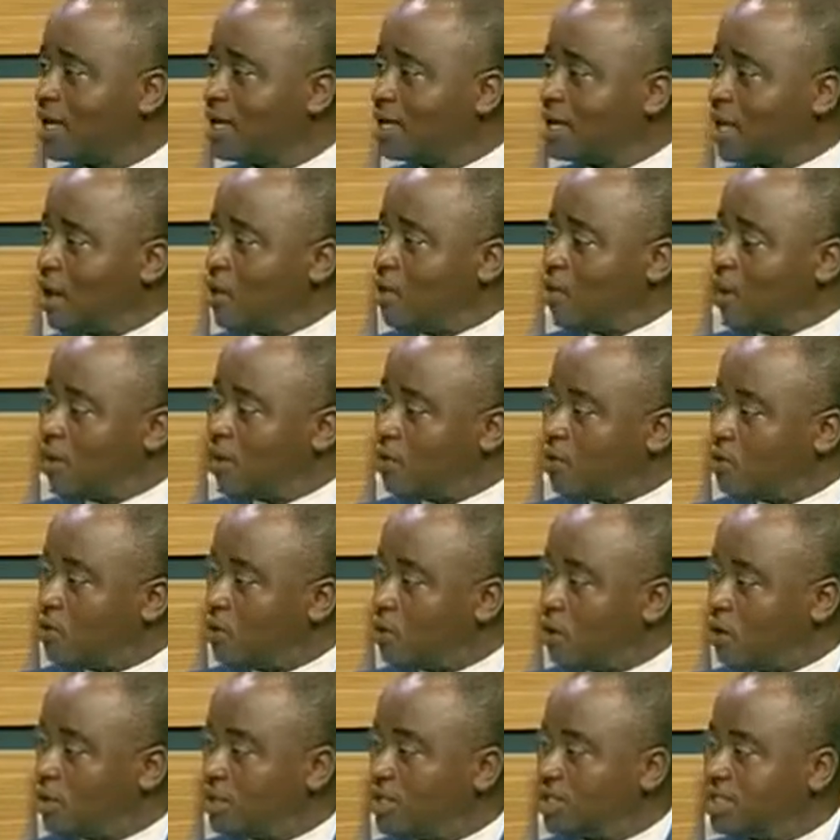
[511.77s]
Now, when you know
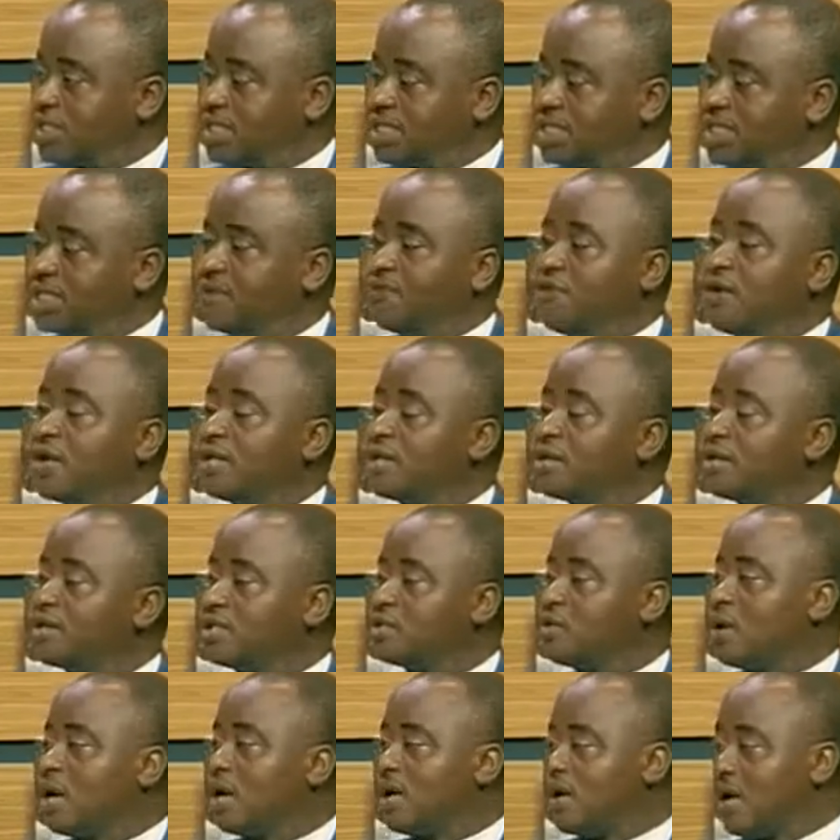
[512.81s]
all these things, if for any
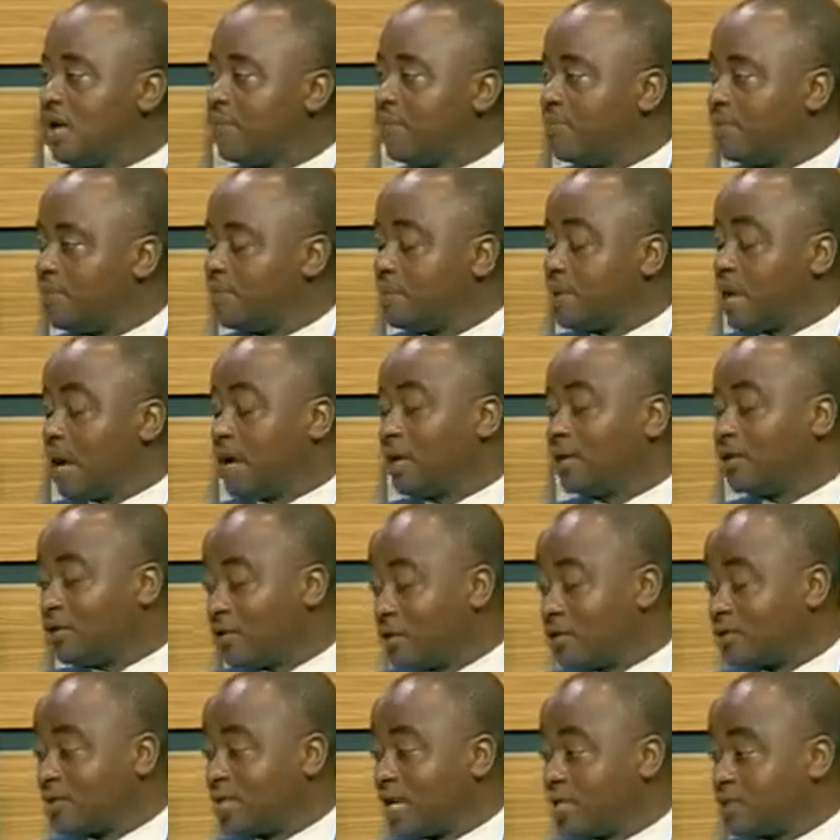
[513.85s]
reason you are
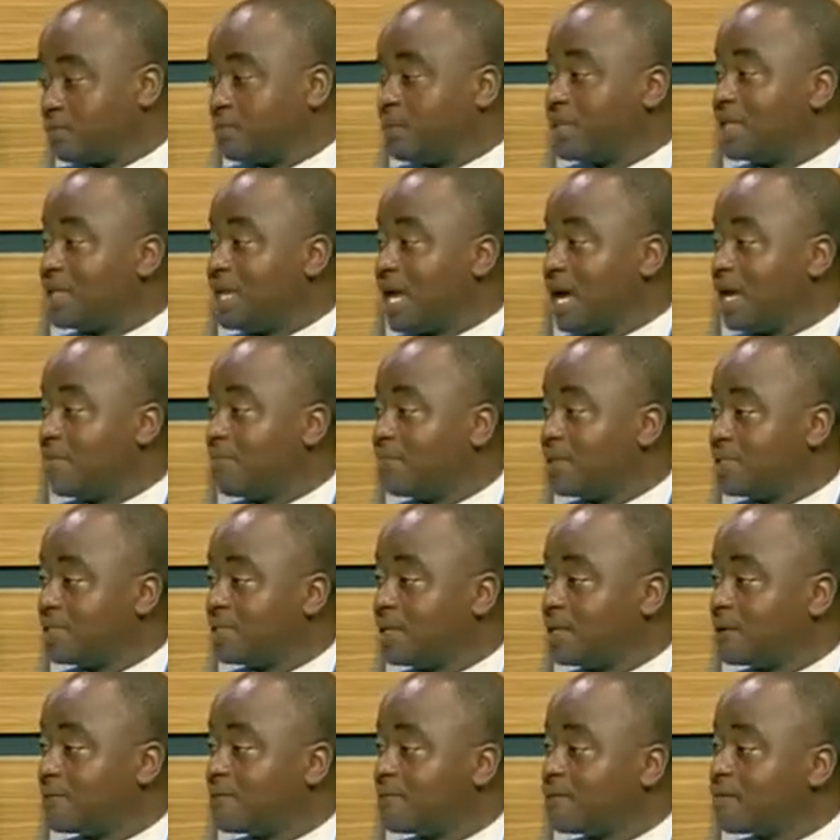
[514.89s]
diagnosed as being
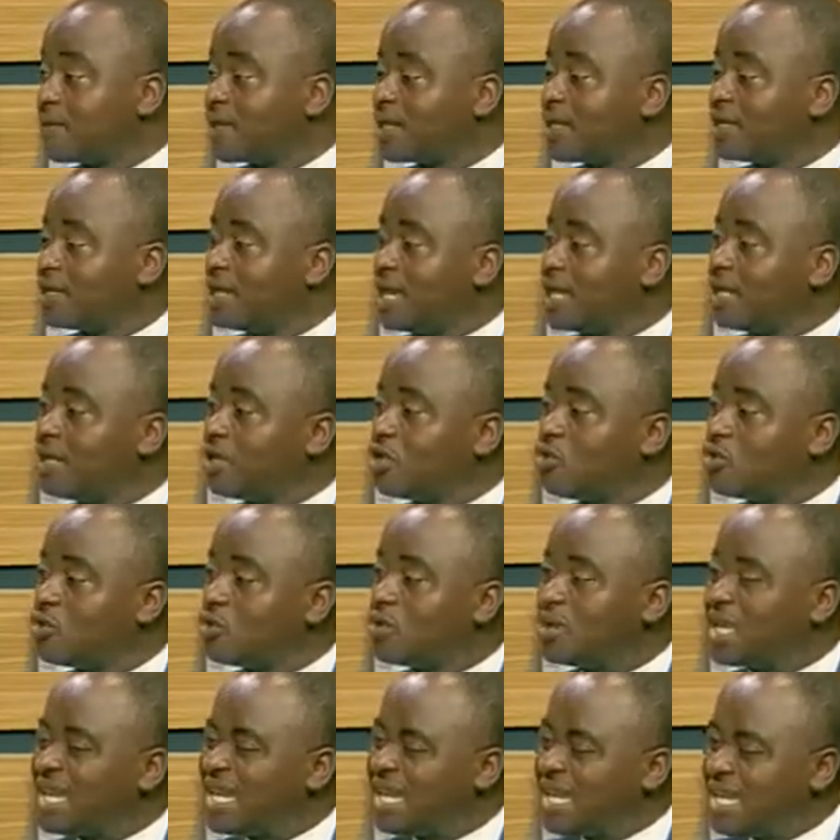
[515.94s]
diabetic, then you
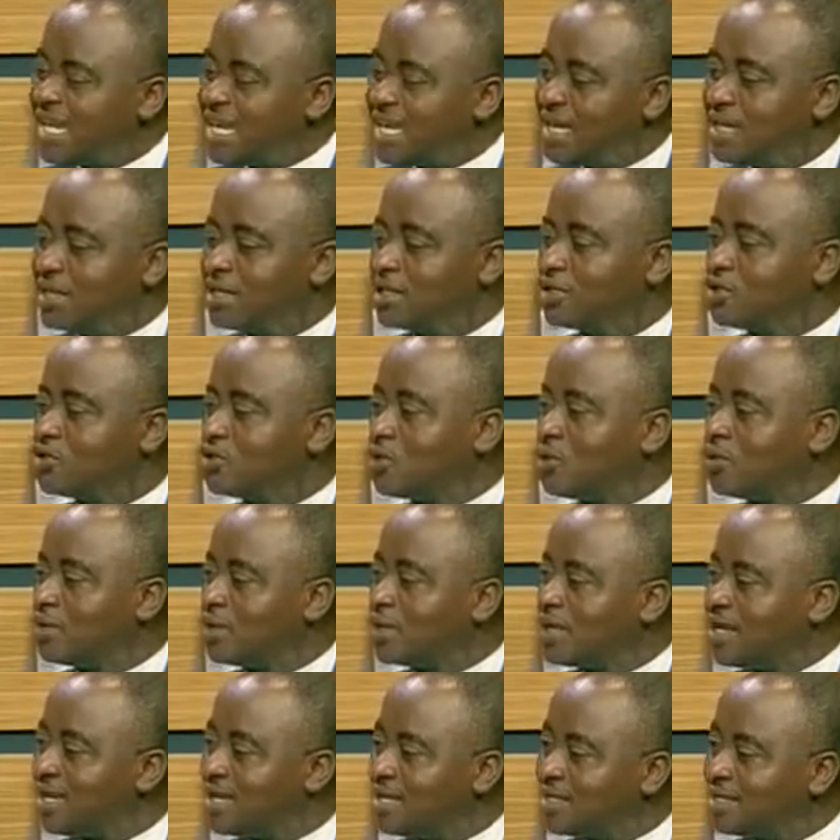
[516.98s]
need to
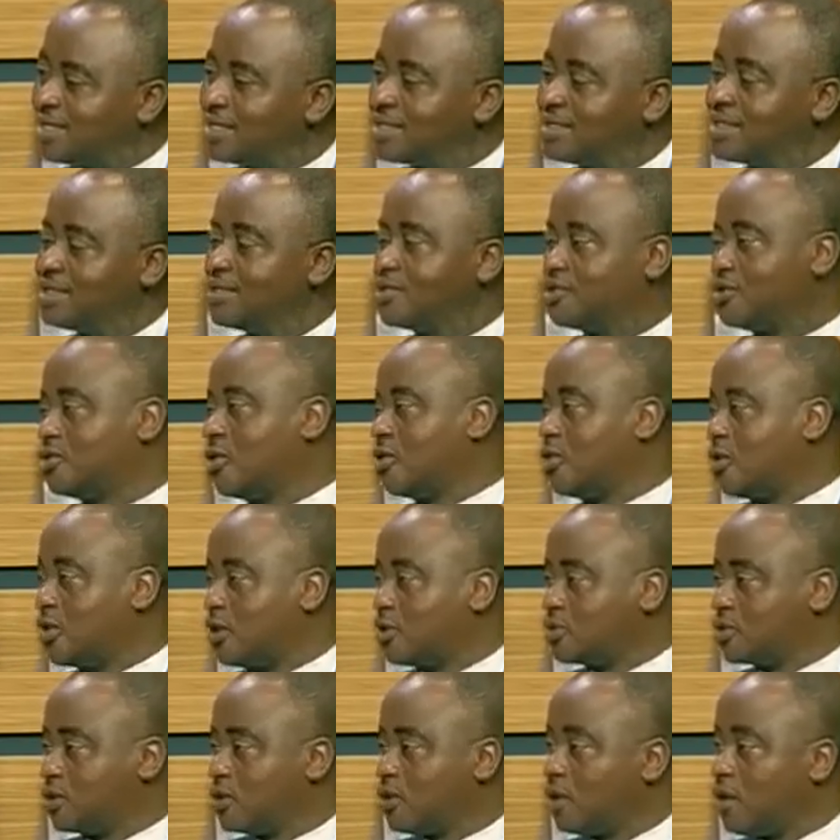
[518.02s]
listen to your
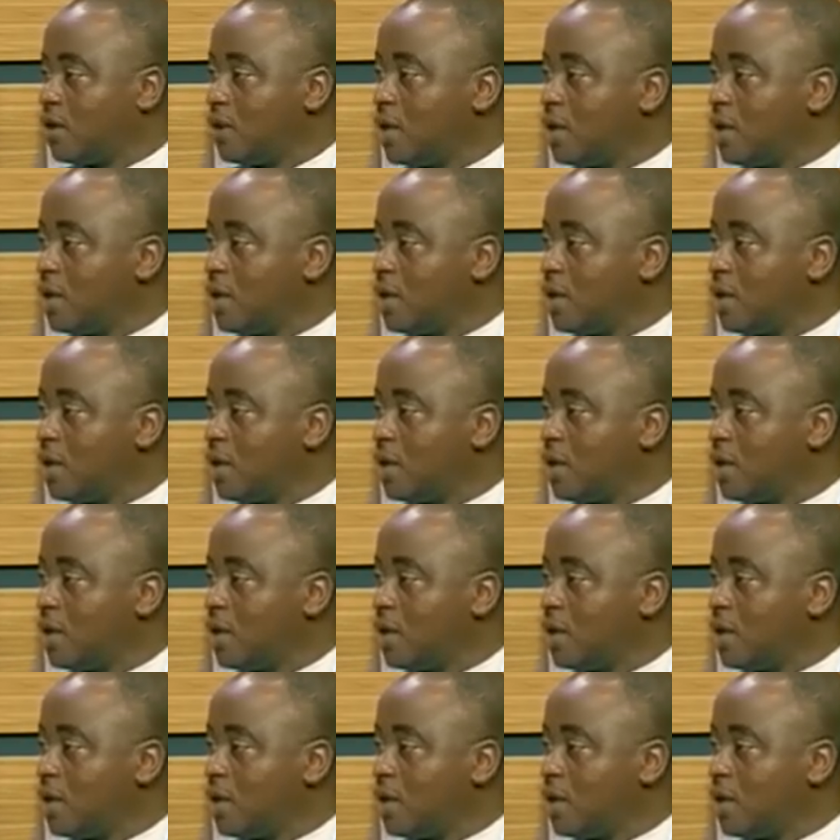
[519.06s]
doctor.